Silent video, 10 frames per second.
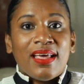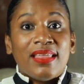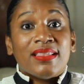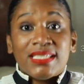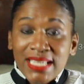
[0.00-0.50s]

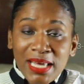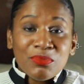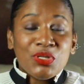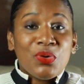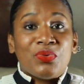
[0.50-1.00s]
in the
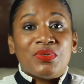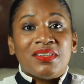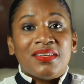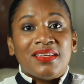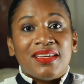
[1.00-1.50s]
same
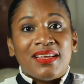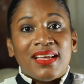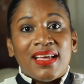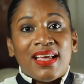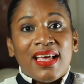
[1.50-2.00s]
tone
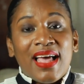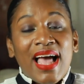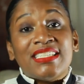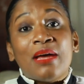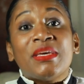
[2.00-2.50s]

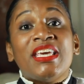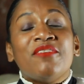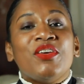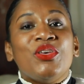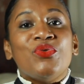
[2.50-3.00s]
and I'm
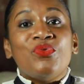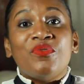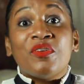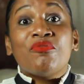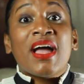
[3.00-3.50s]
giving
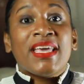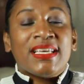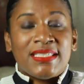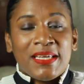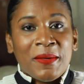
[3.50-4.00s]
you
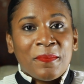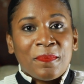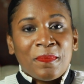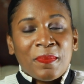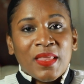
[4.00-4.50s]
variety.
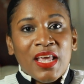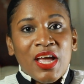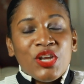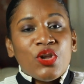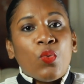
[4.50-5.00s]

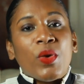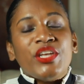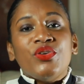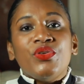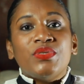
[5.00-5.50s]
Now,
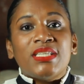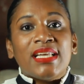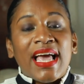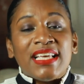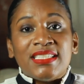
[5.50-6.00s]
when you
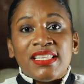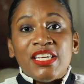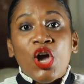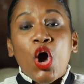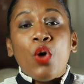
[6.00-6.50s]
utilize
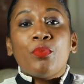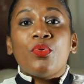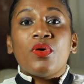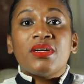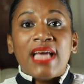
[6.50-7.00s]
the
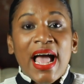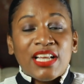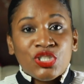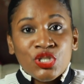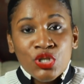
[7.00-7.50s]
upward
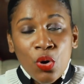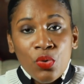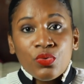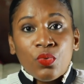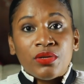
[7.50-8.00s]
and
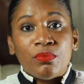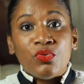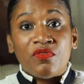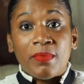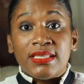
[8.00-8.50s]
downward
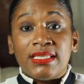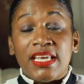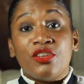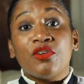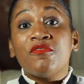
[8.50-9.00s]
movement
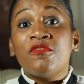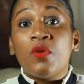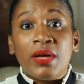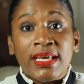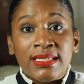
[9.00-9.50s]
in your
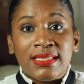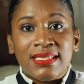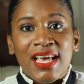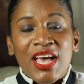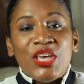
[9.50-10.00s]

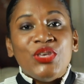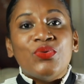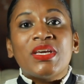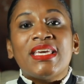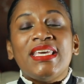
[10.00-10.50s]
voice,
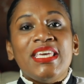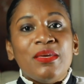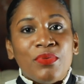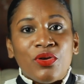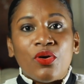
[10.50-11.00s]
you
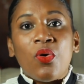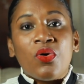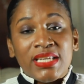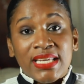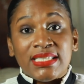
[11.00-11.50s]
keep your
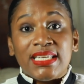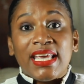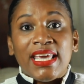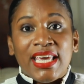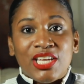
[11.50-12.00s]
audience
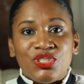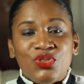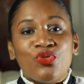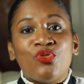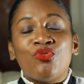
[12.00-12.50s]
engaged,
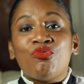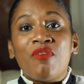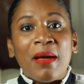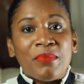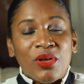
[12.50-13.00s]
you
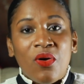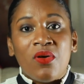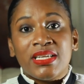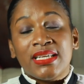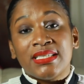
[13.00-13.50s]
grab your
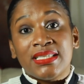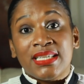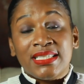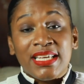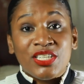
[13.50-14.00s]
audience's
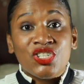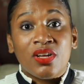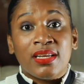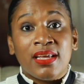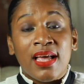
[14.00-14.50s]

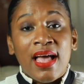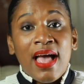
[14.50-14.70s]
attention,